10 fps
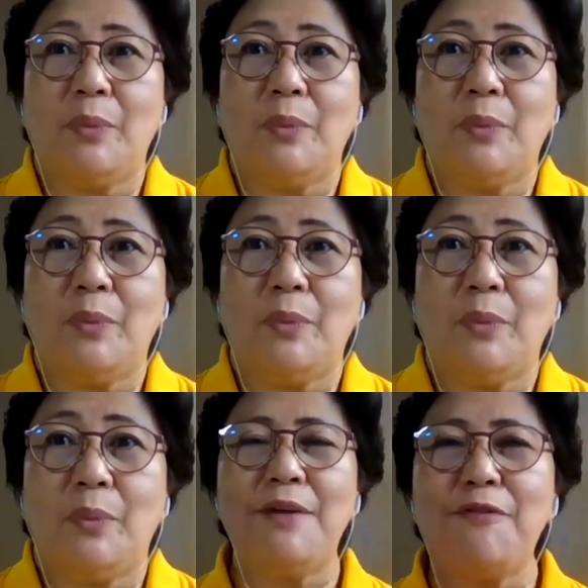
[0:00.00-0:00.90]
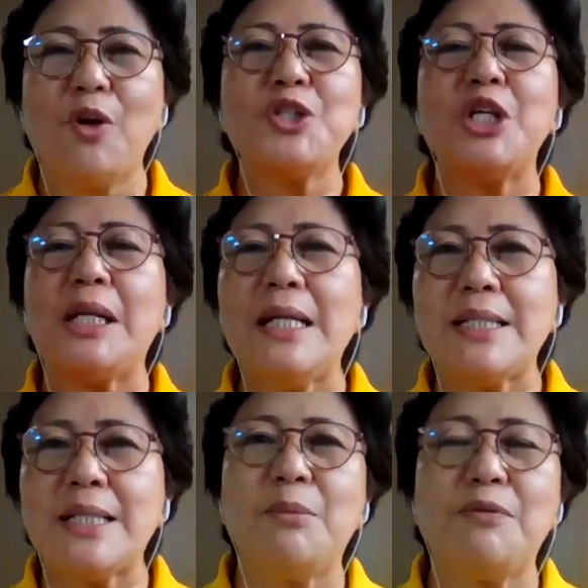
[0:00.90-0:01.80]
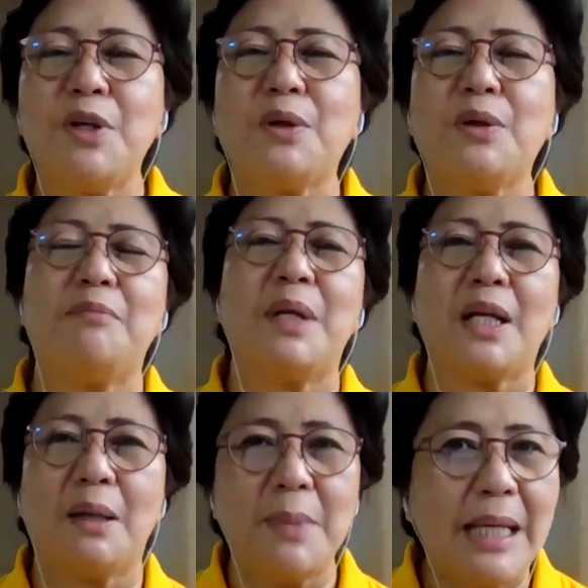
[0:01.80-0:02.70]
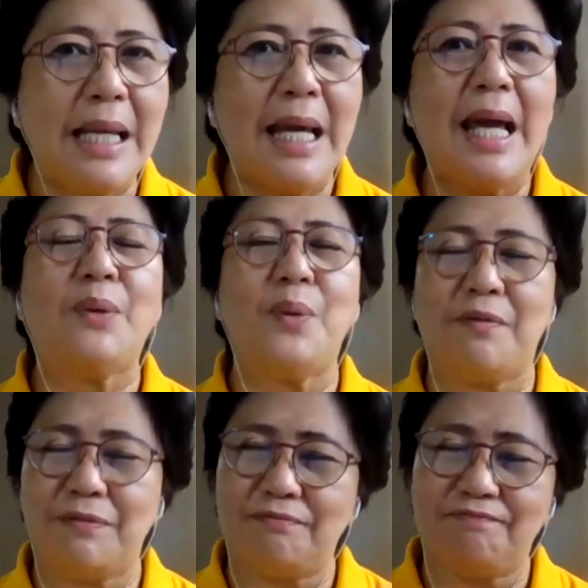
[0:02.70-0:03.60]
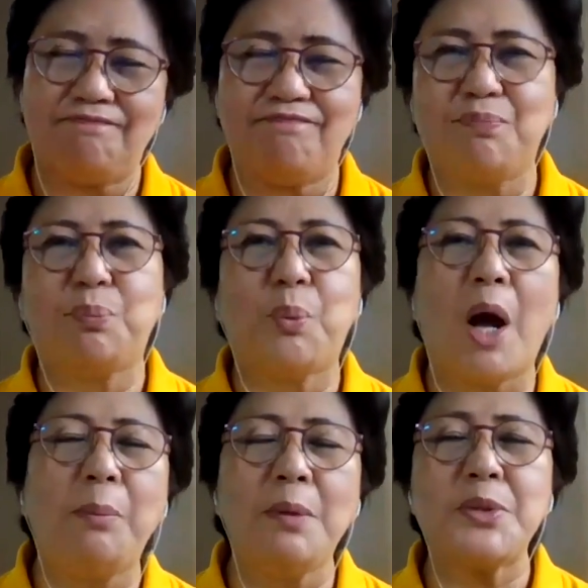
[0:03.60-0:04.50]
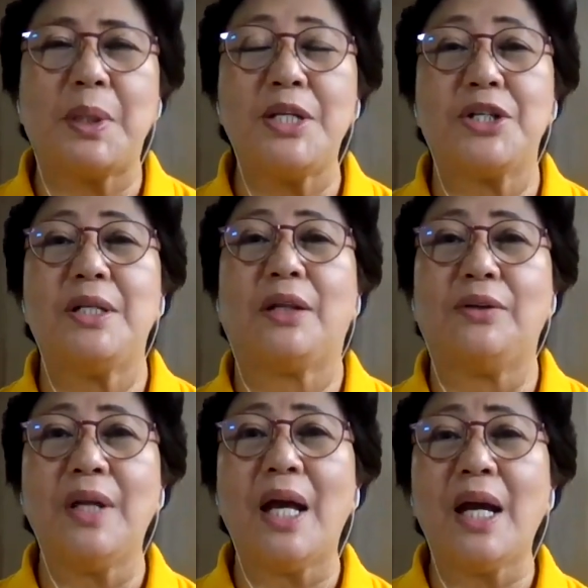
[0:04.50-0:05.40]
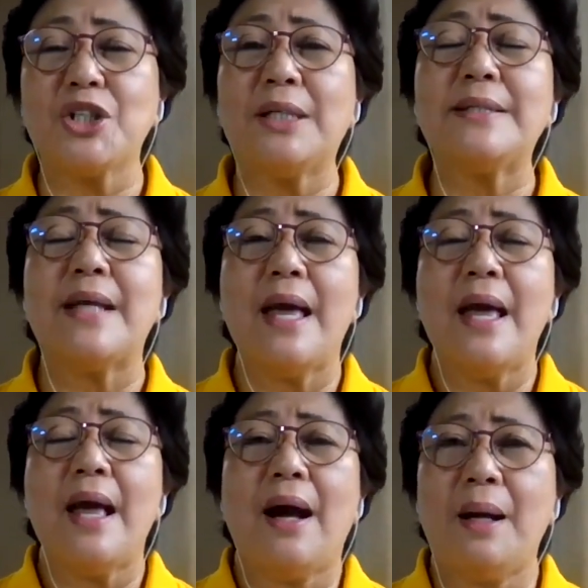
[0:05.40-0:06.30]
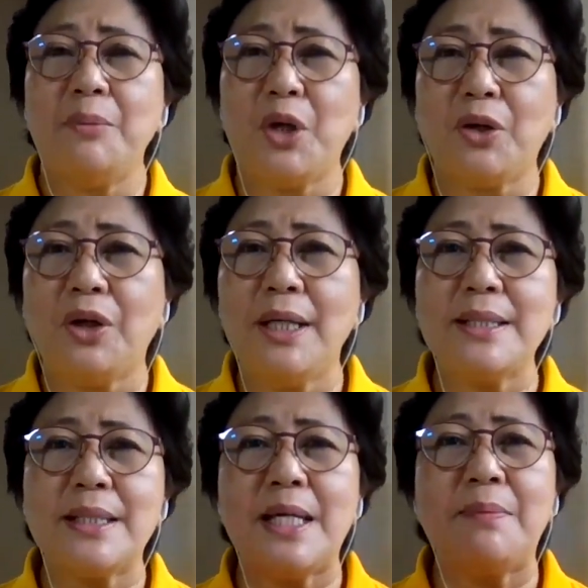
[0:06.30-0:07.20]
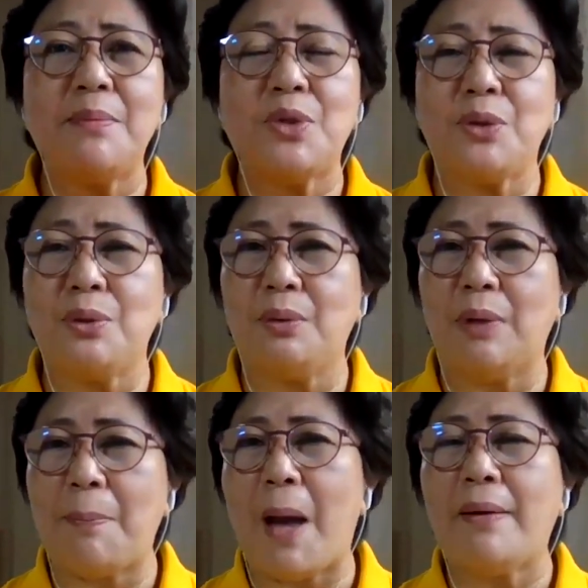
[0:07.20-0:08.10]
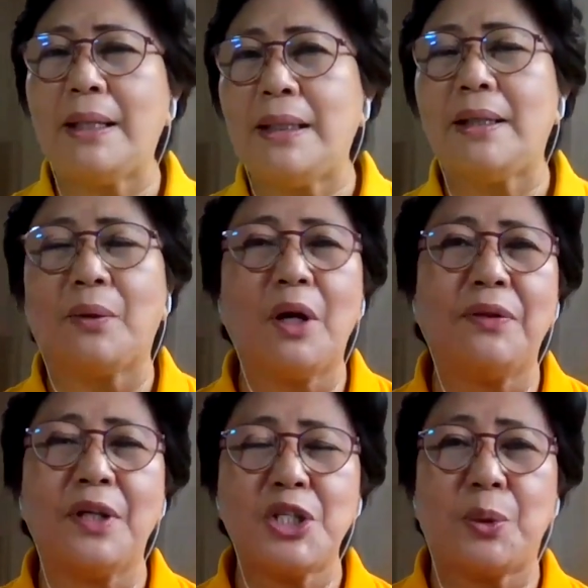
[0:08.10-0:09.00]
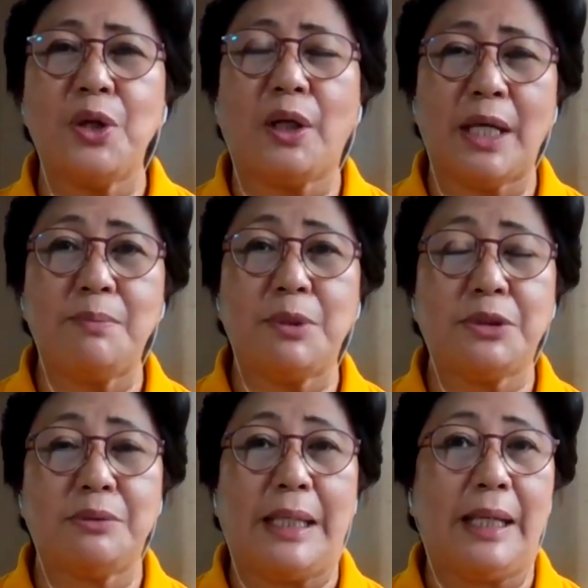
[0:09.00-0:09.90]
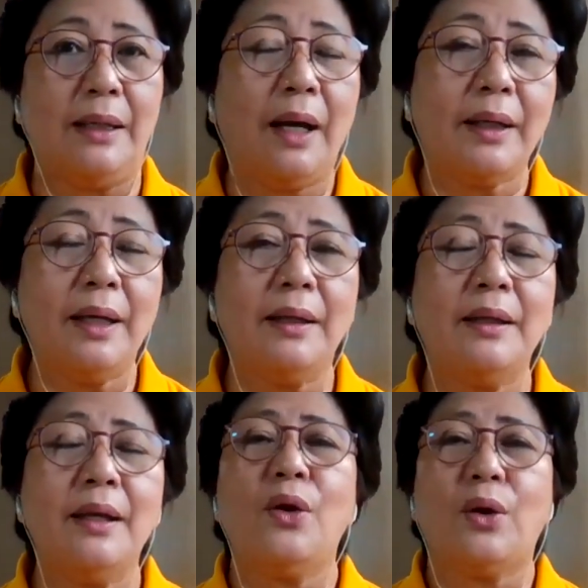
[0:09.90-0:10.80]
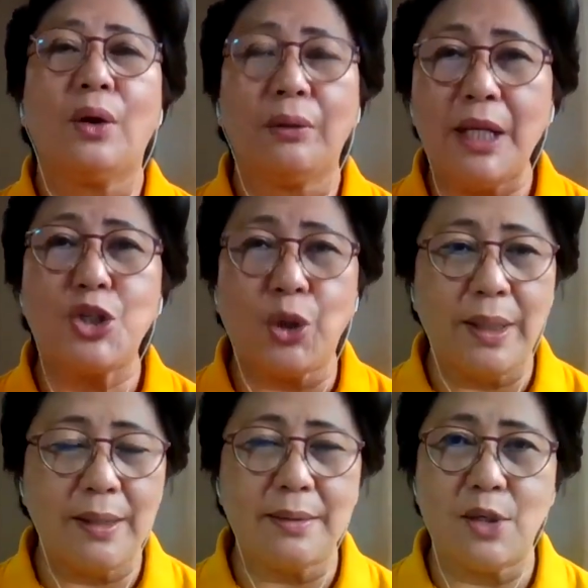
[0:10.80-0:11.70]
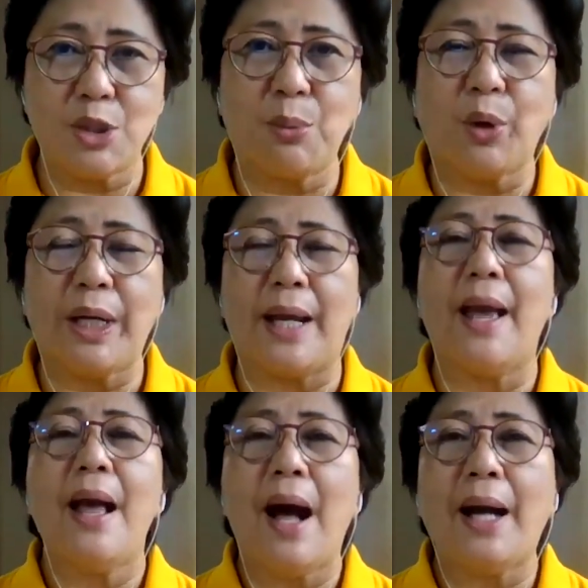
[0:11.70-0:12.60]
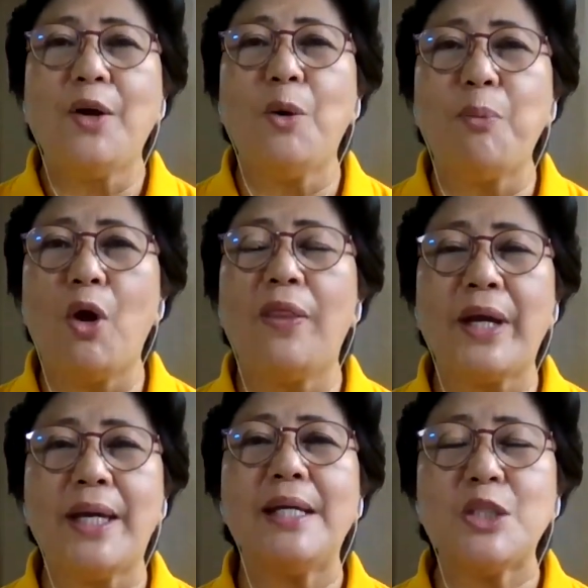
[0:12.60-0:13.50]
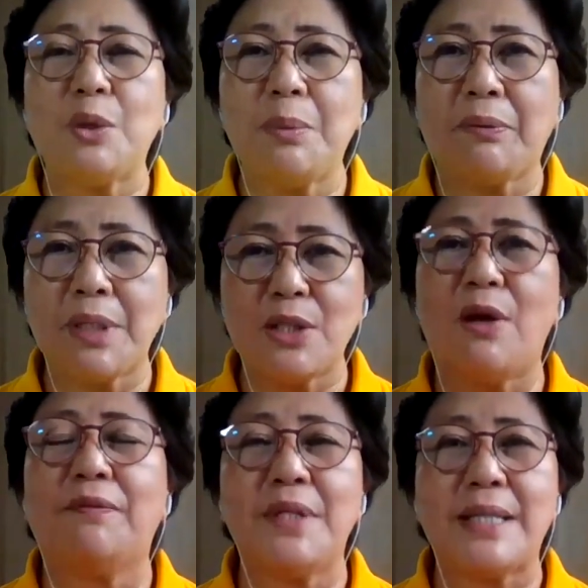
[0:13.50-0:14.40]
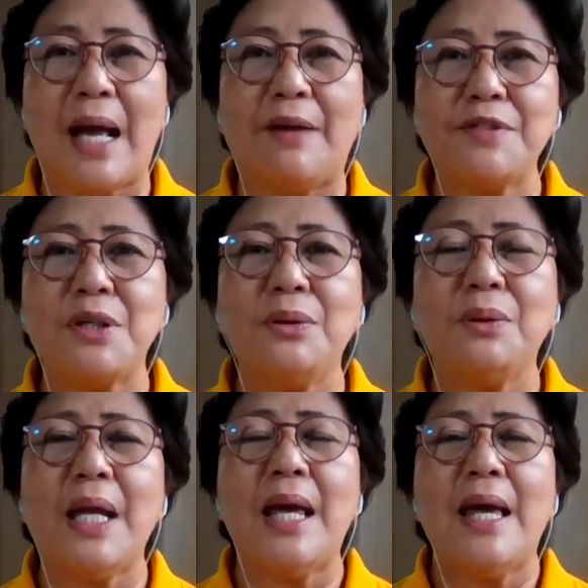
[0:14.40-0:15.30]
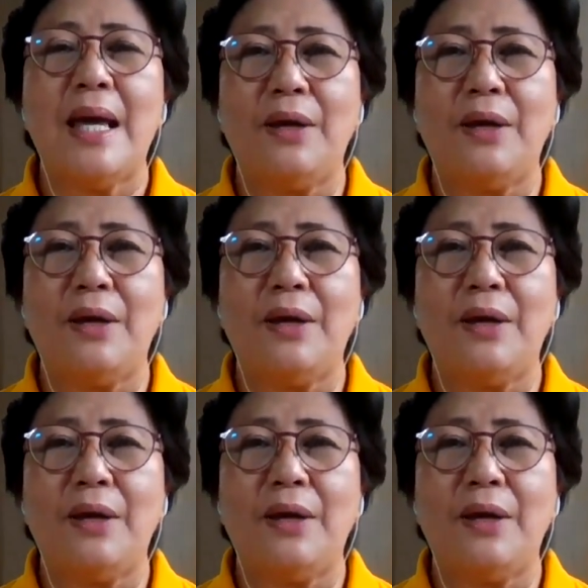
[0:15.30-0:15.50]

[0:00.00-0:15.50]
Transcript: Well, unfortunately, some of you have been coming in late, you have problems with internet connections, you couldn't seem to, apparently there were others who were not able to really log in or really join us this morning. I hope all the kinks will be resolved this afternoon.